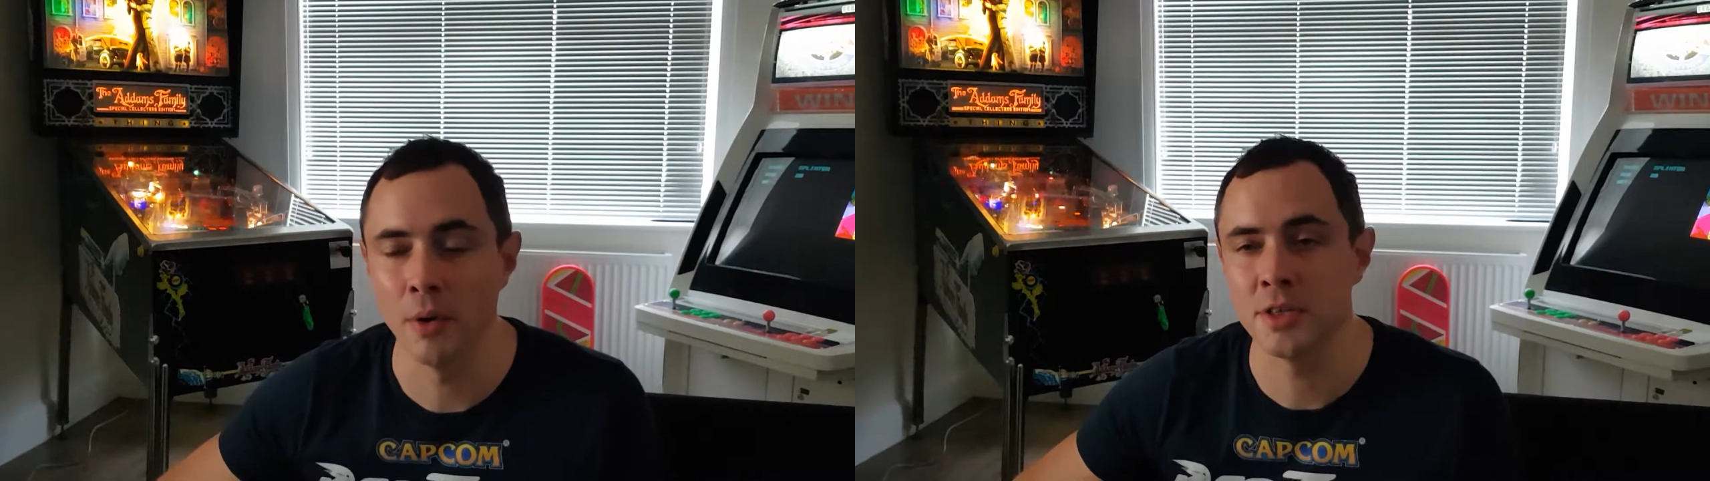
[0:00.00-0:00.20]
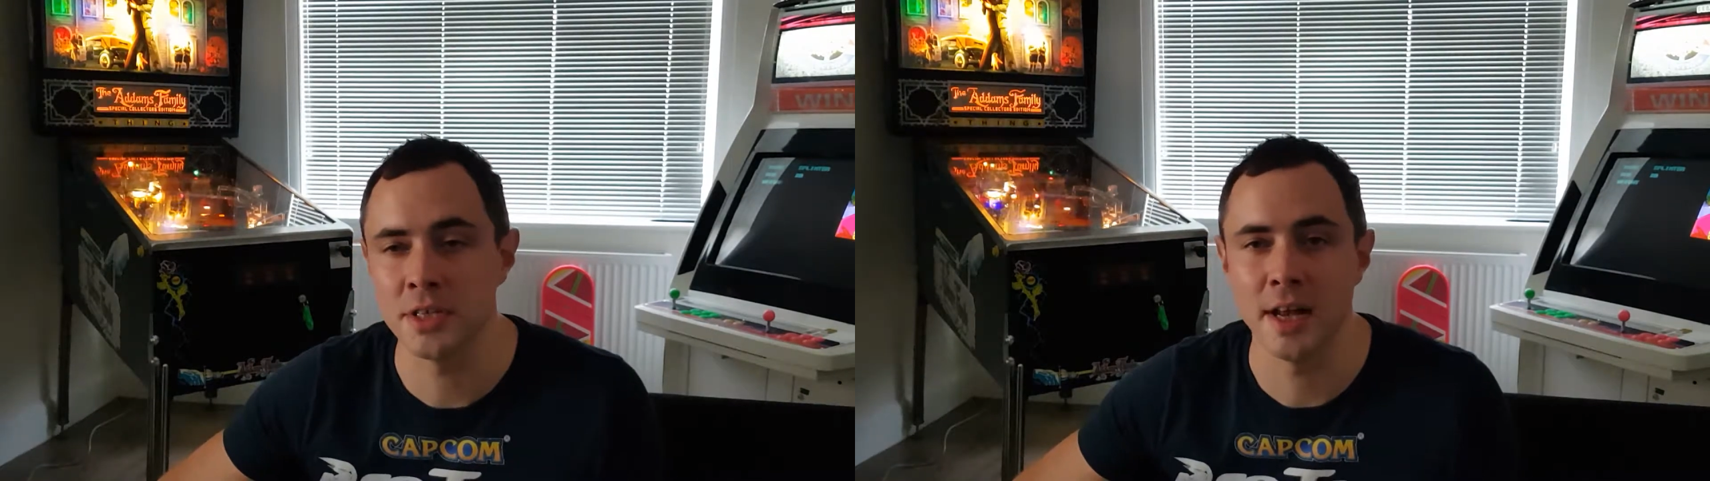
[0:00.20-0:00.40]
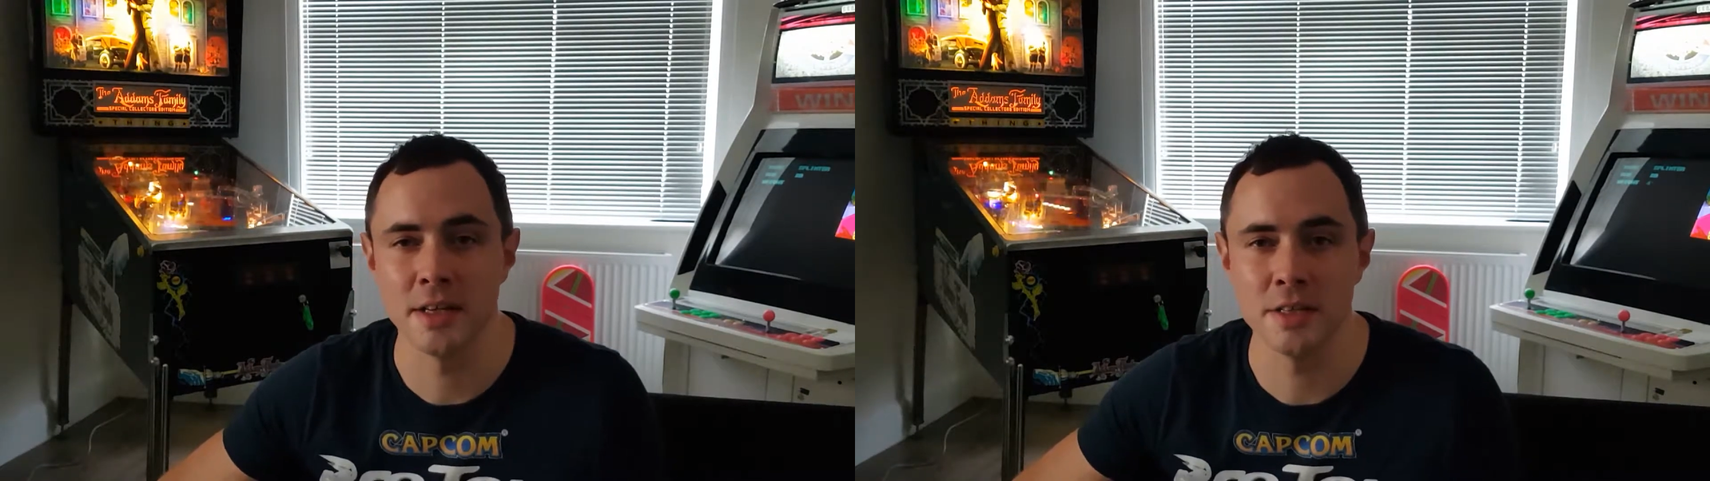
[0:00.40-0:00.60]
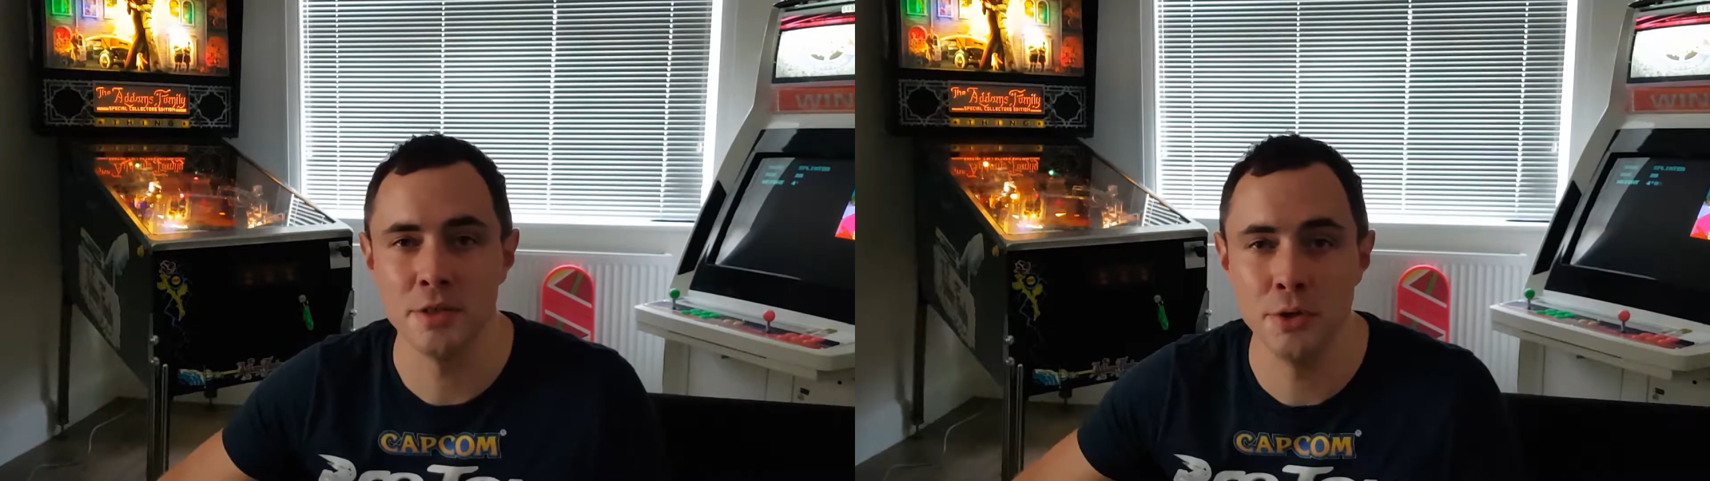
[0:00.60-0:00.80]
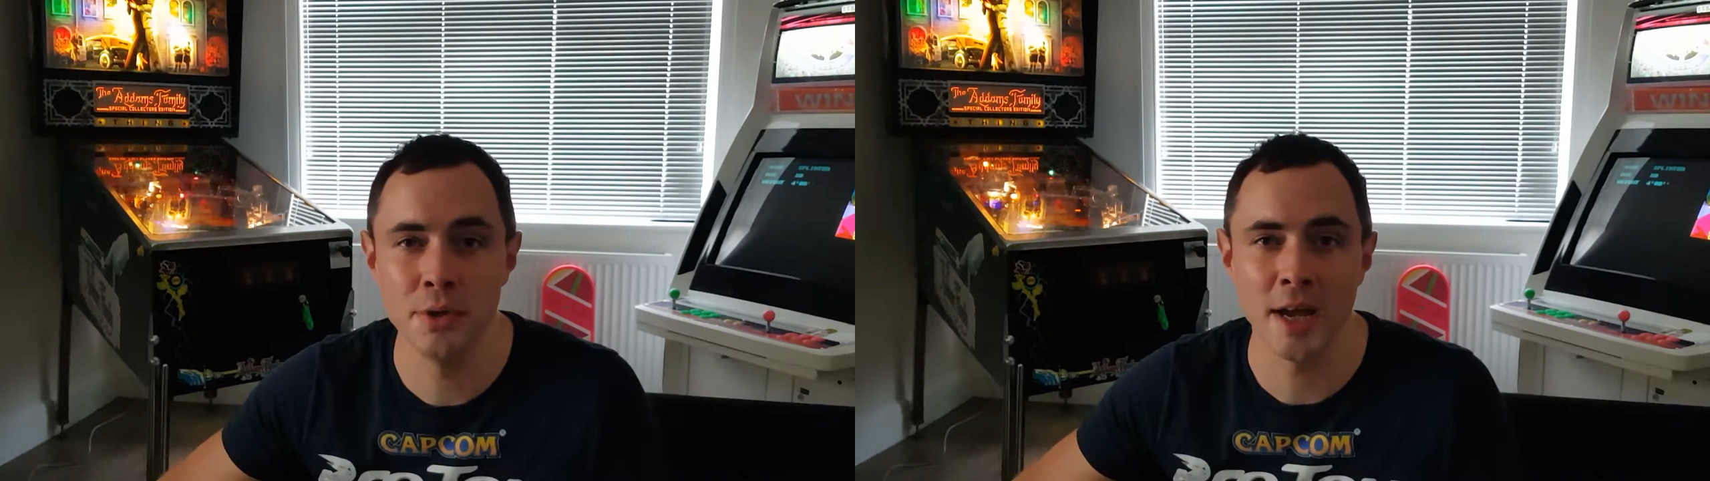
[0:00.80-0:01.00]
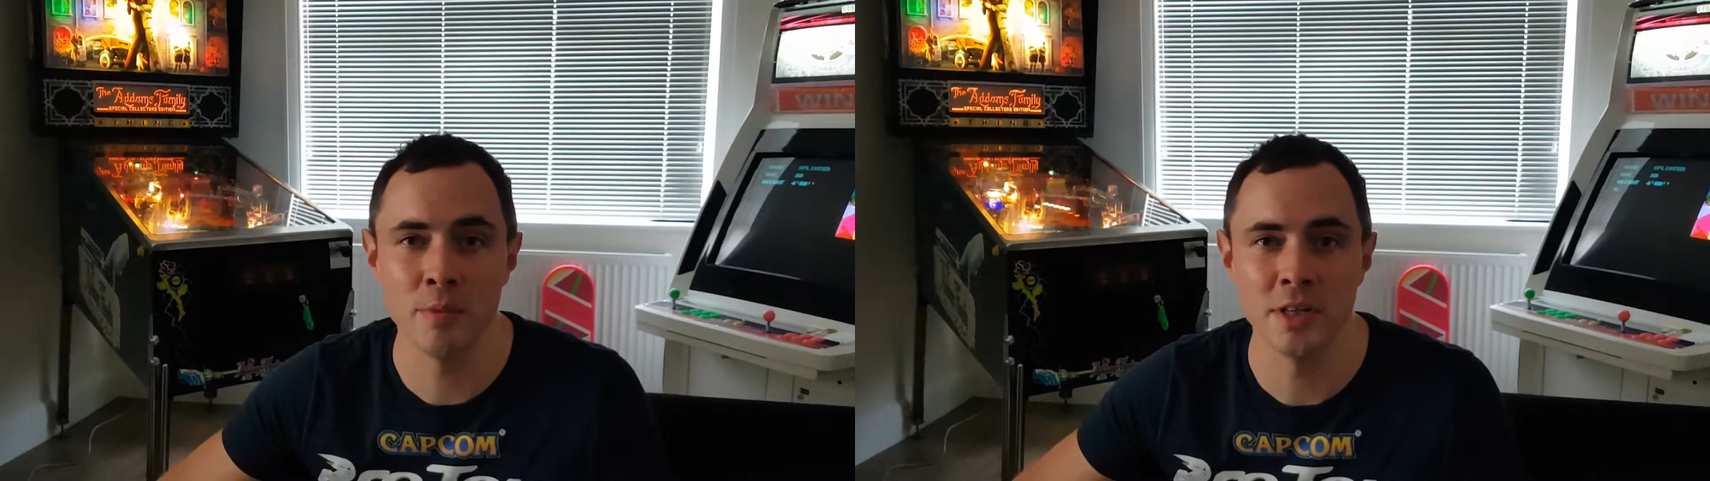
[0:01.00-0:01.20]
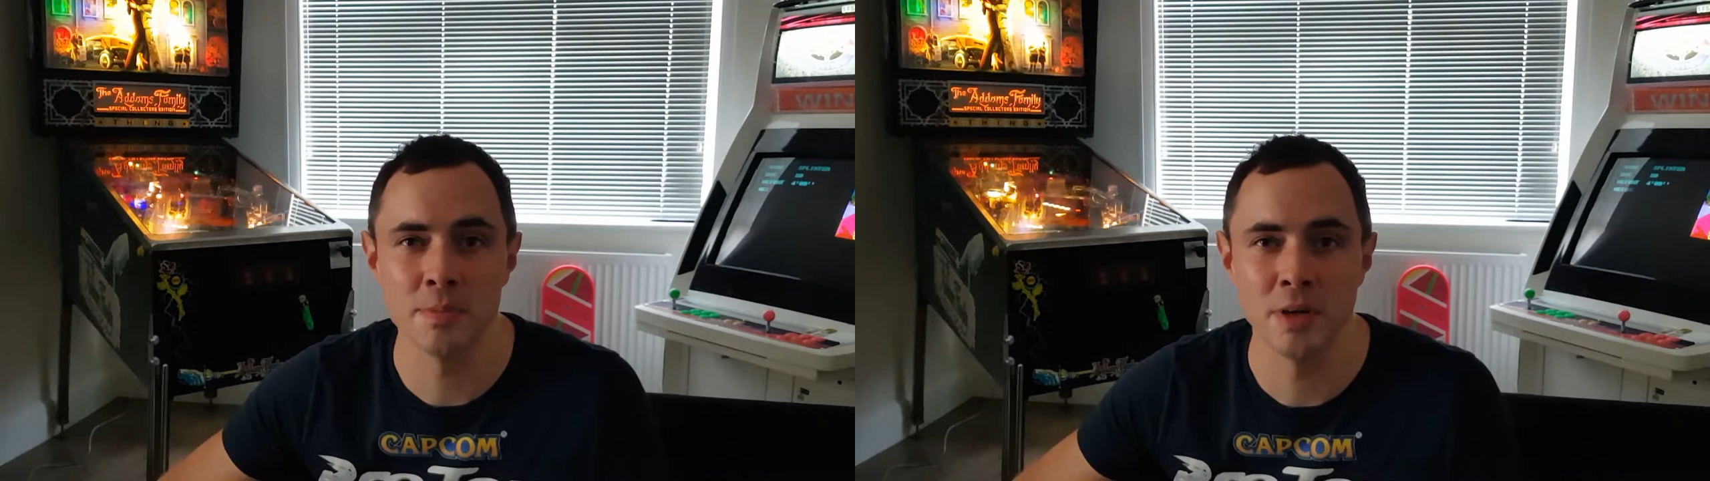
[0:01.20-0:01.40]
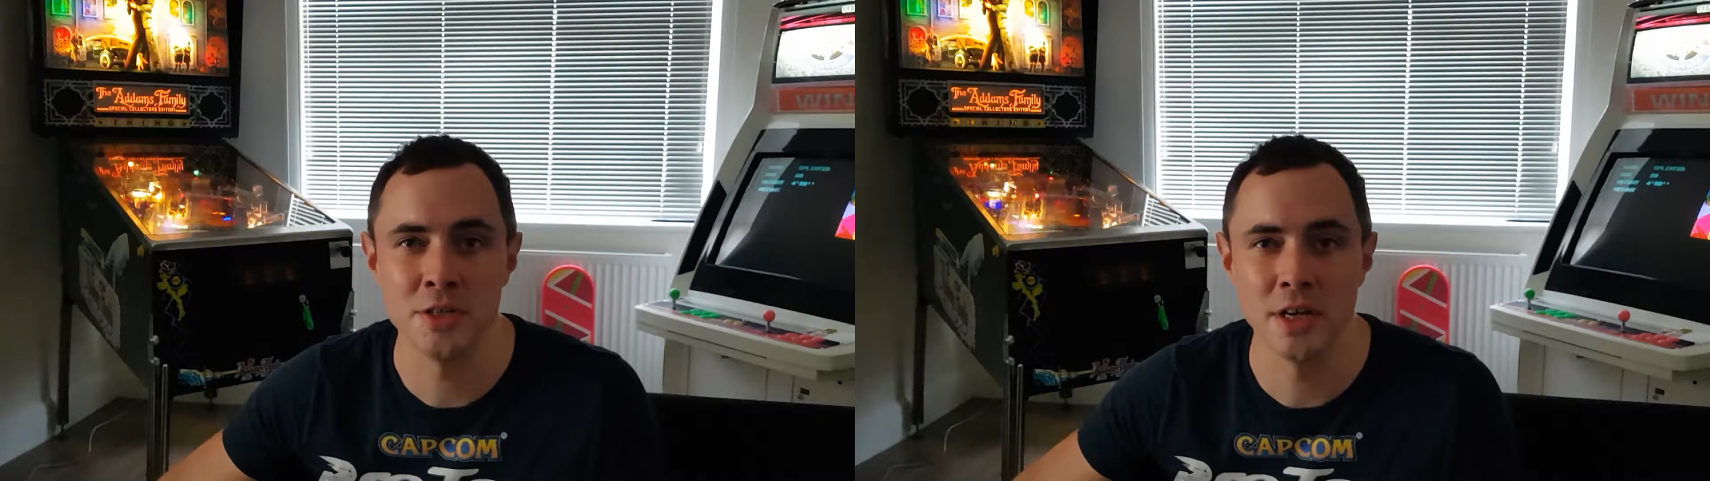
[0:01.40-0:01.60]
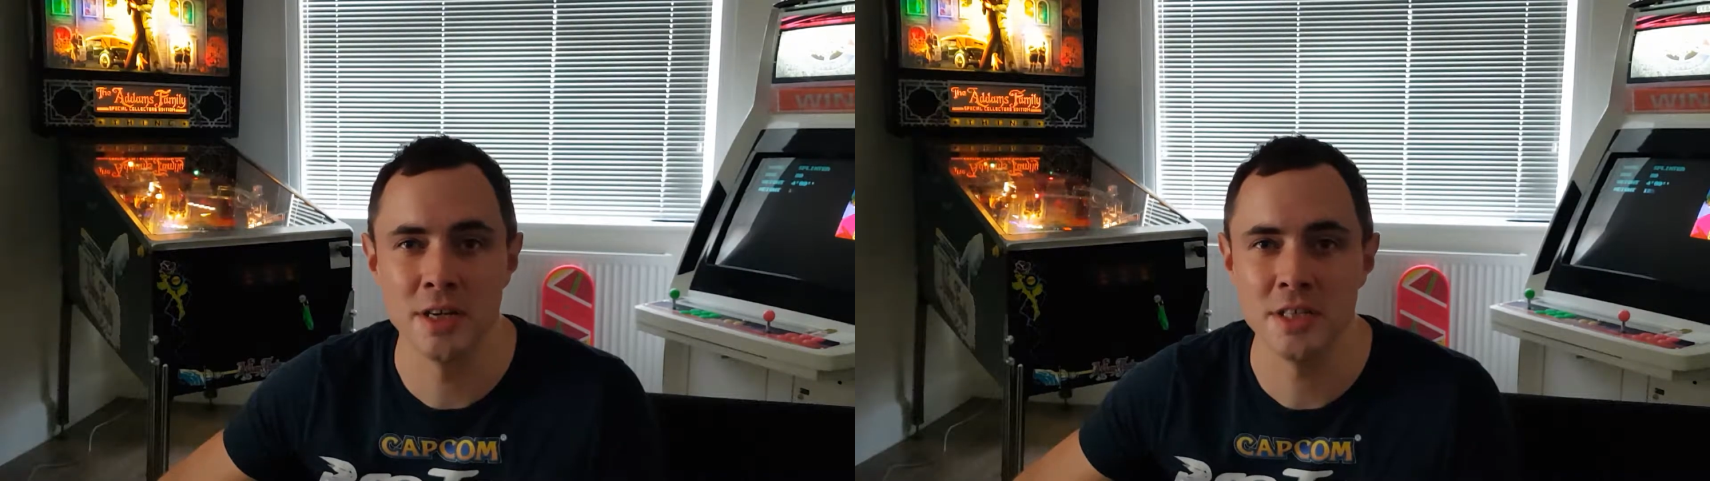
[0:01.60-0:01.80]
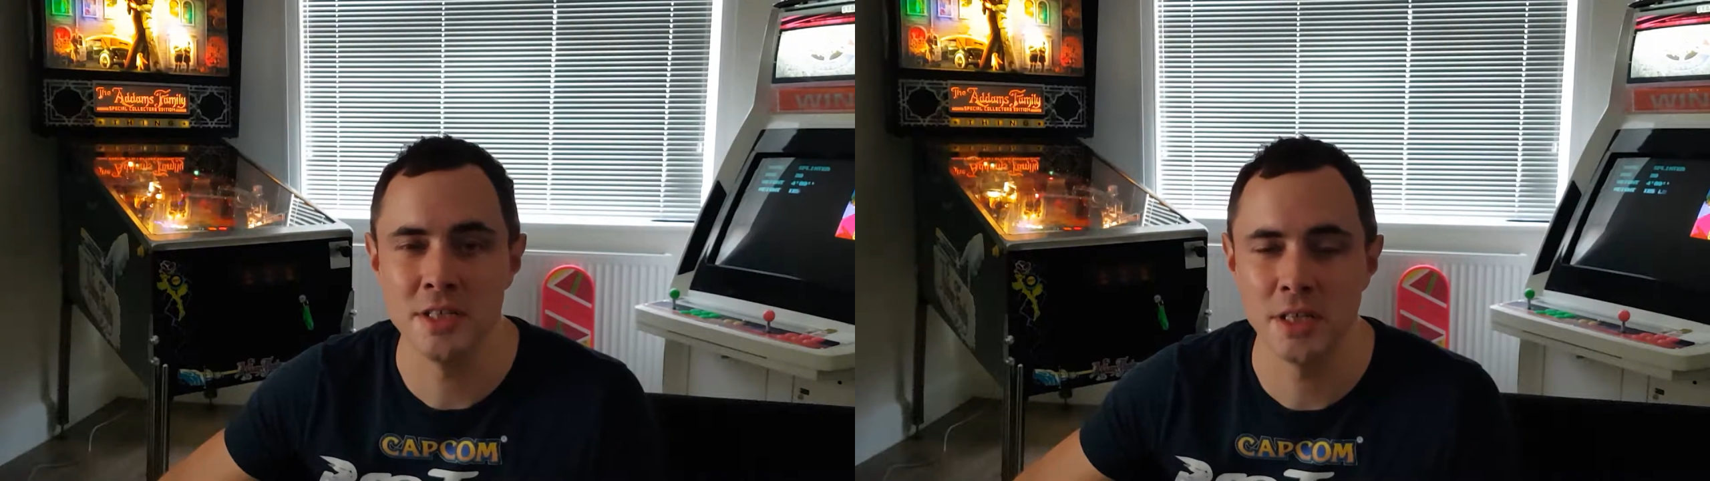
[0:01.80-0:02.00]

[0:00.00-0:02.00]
I just had his new game released by Jersey